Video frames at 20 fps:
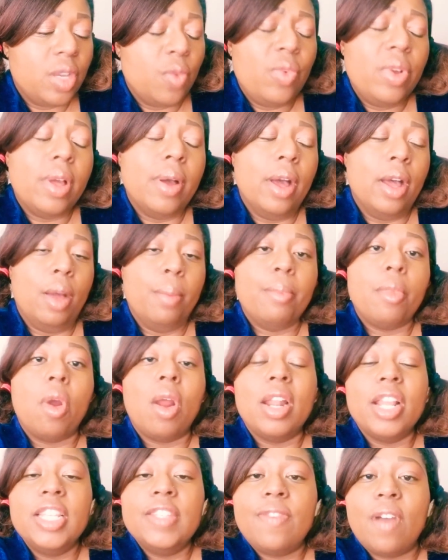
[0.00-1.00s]
with
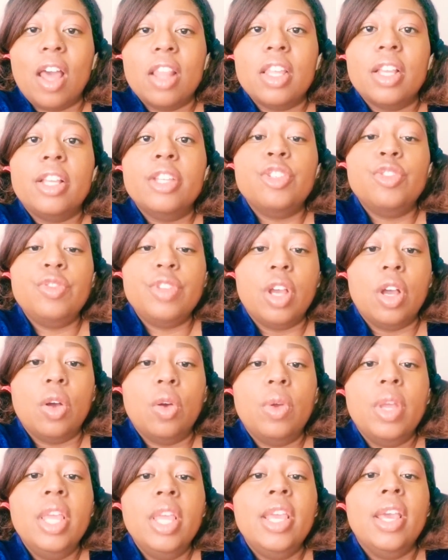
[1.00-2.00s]
Marley's father, because
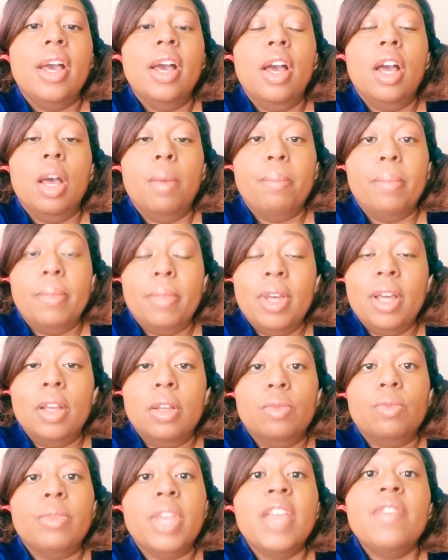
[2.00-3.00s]

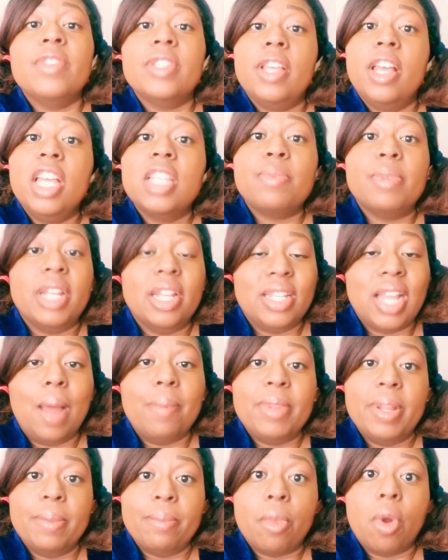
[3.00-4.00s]
Eva's husband
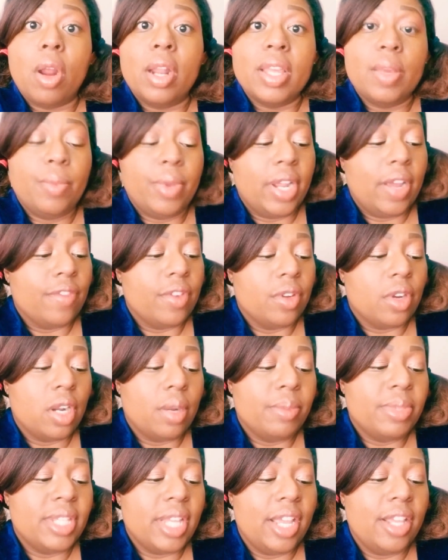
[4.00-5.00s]
adopted Marley, whatever, you know
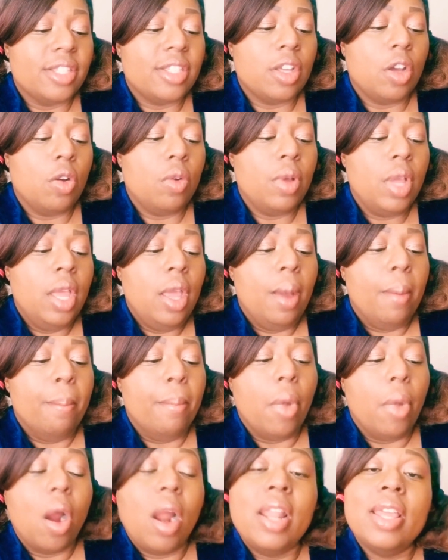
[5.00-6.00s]
what I'm saying? So
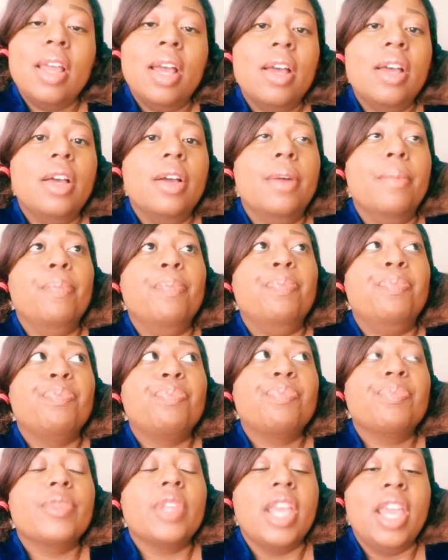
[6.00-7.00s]
Marley,
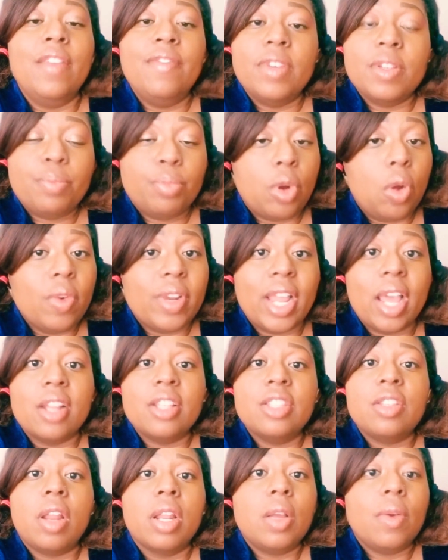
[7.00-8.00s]
Eva broke down
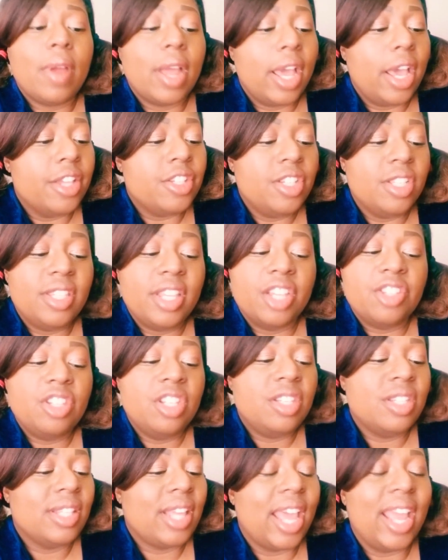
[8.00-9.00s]
and started crying. She said
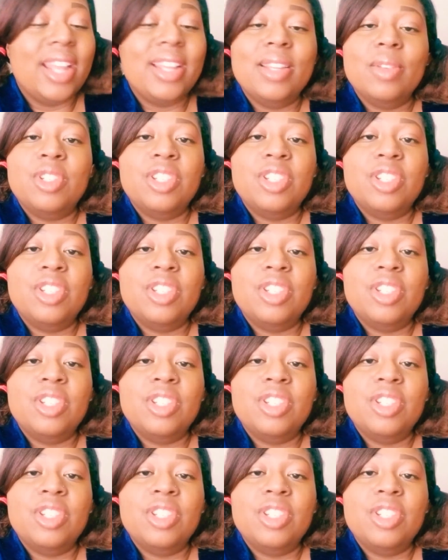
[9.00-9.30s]
she just can't.